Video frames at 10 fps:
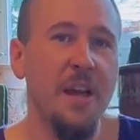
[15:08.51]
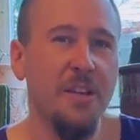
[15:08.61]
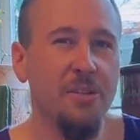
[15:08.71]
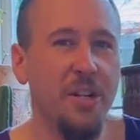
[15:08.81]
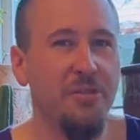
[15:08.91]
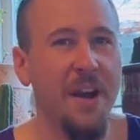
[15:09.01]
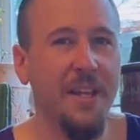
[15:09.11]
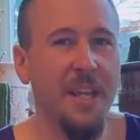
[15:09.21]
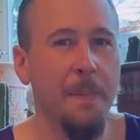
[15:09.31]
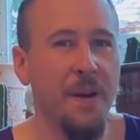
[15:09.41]
usually try to
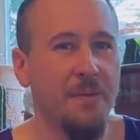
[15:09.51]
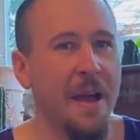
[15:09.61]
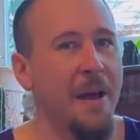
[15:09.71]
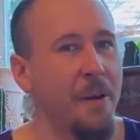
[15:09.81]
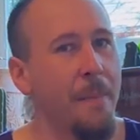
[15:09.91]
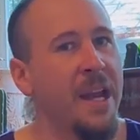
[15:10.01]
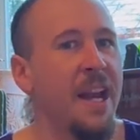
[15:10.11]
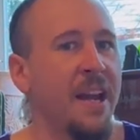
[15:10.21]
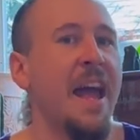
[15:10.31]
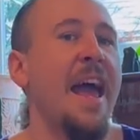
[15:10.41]
keep it around 1.5 minutes,